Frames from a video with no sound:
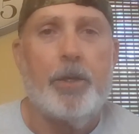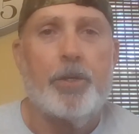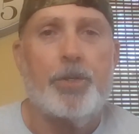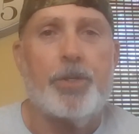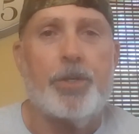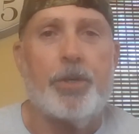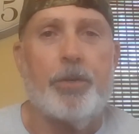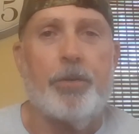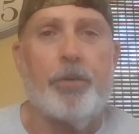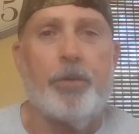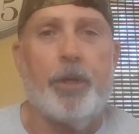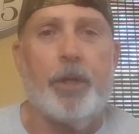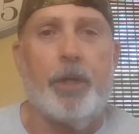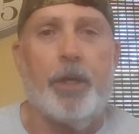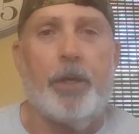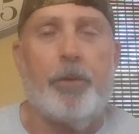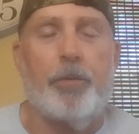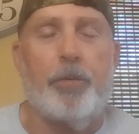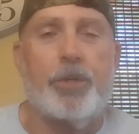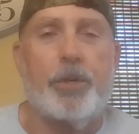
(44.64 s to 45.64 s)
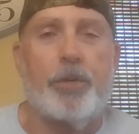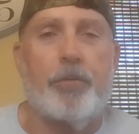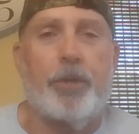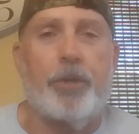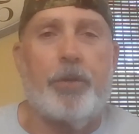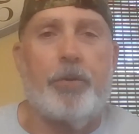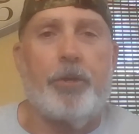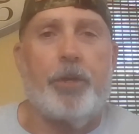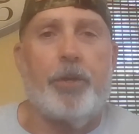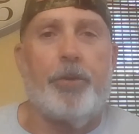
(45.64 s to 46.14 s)
so uh, I was over
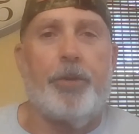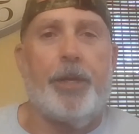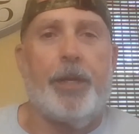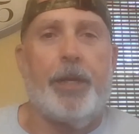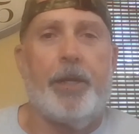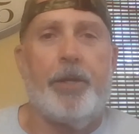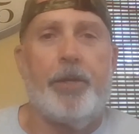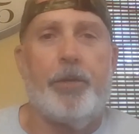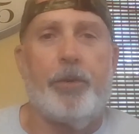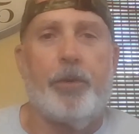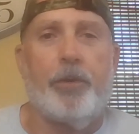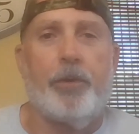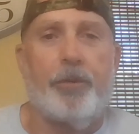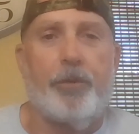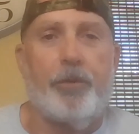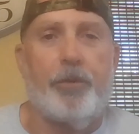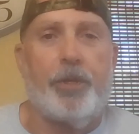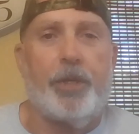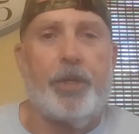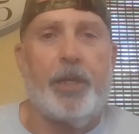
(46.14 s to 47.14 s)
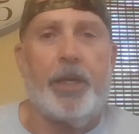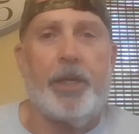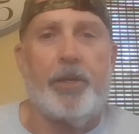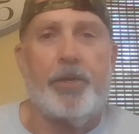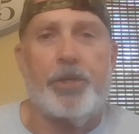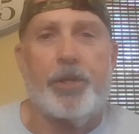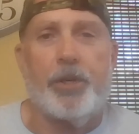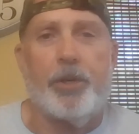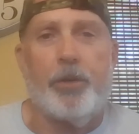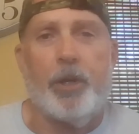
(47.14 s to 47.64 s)
there the other day doing a few
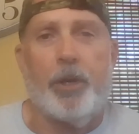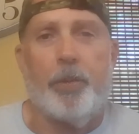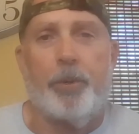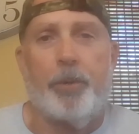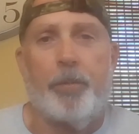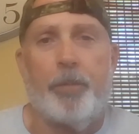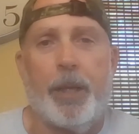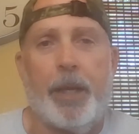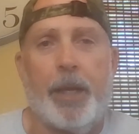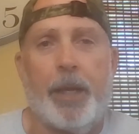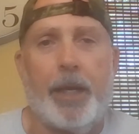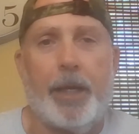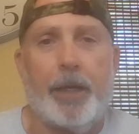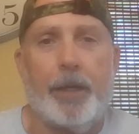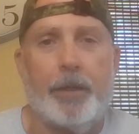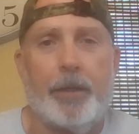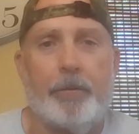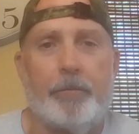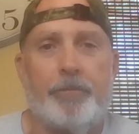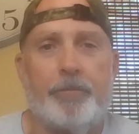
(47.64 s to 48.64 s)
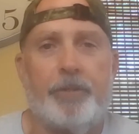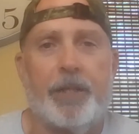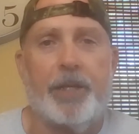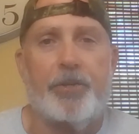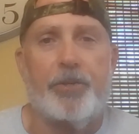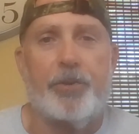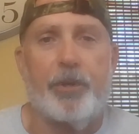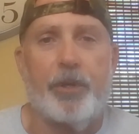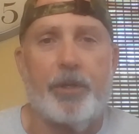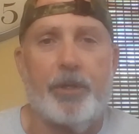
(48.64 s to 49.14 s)
things you know helping them hang a flat
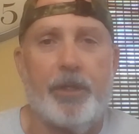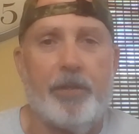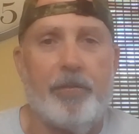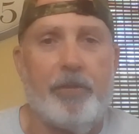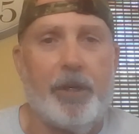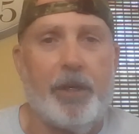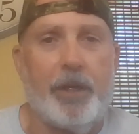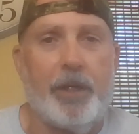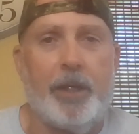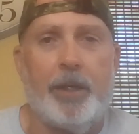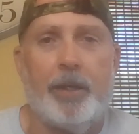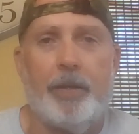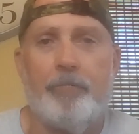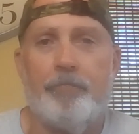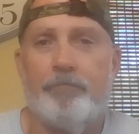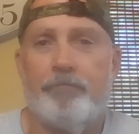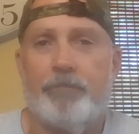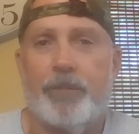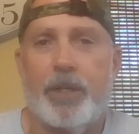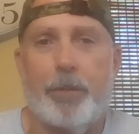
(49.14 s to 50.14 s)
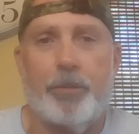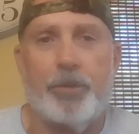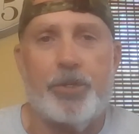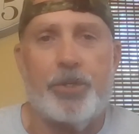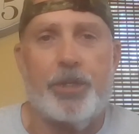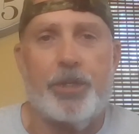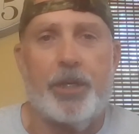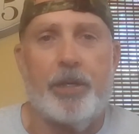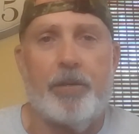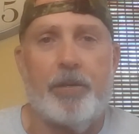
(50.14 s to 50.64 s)
screen TV a couple
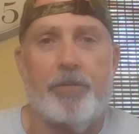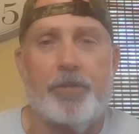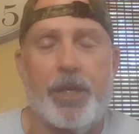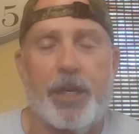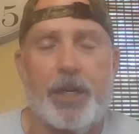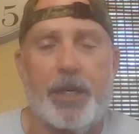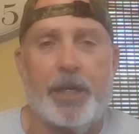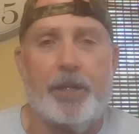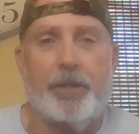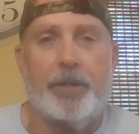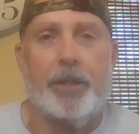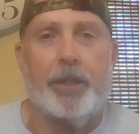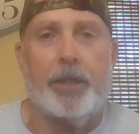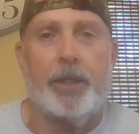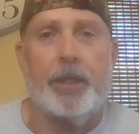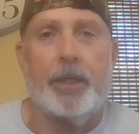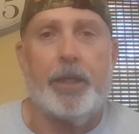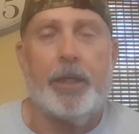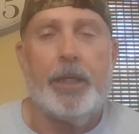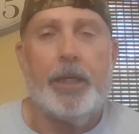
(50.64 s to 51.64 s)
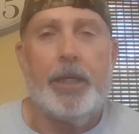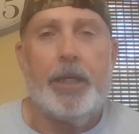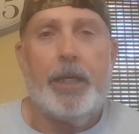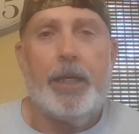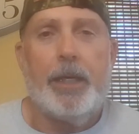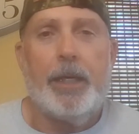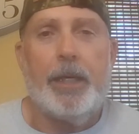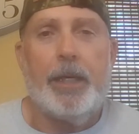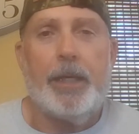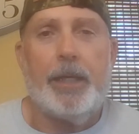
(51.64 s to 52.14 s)
shelves that kind of thing
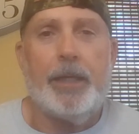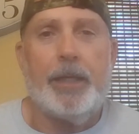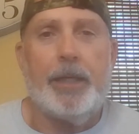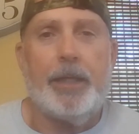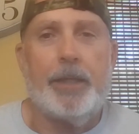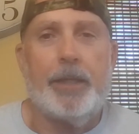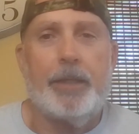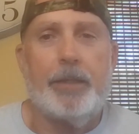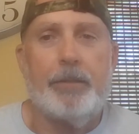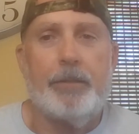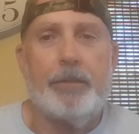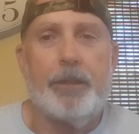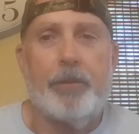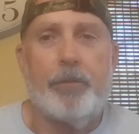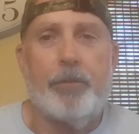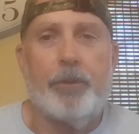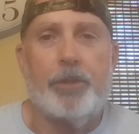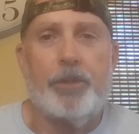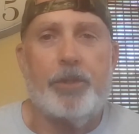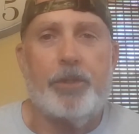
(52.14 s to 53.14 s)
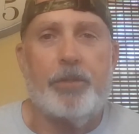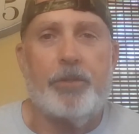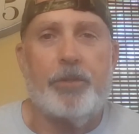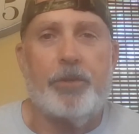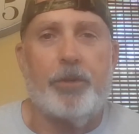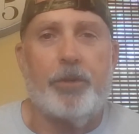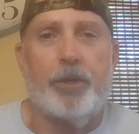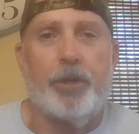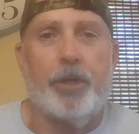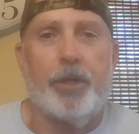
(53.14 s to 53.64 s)
and they went to
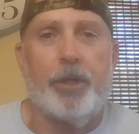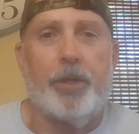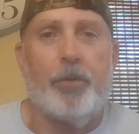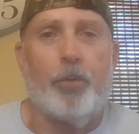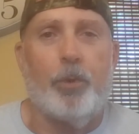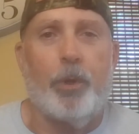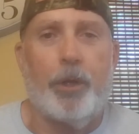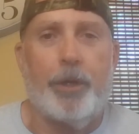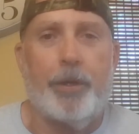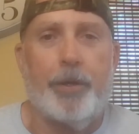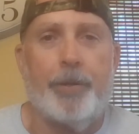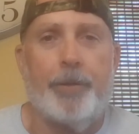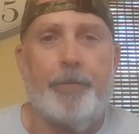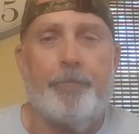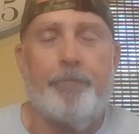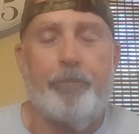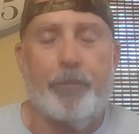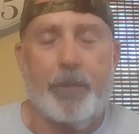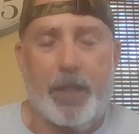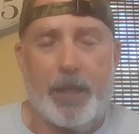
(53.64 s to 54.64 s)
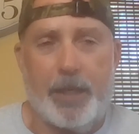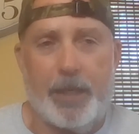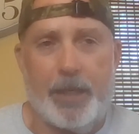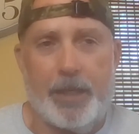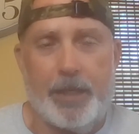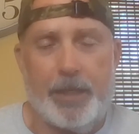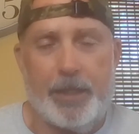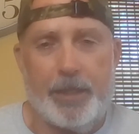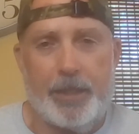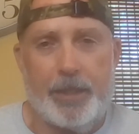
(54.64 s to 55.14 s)
turn on the water
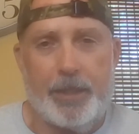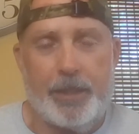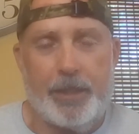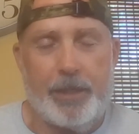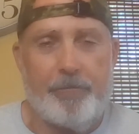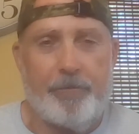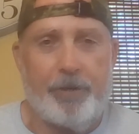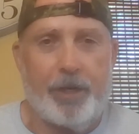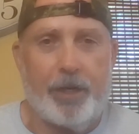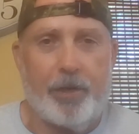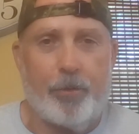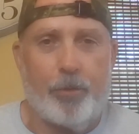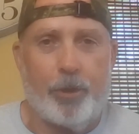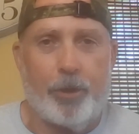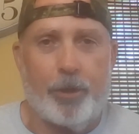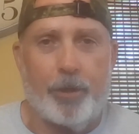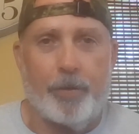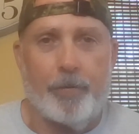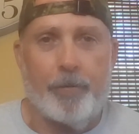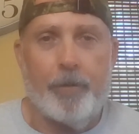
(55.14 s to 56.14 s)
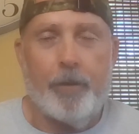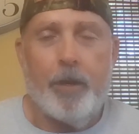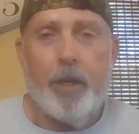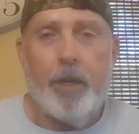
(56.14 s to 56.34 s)
and they didn't have any hot water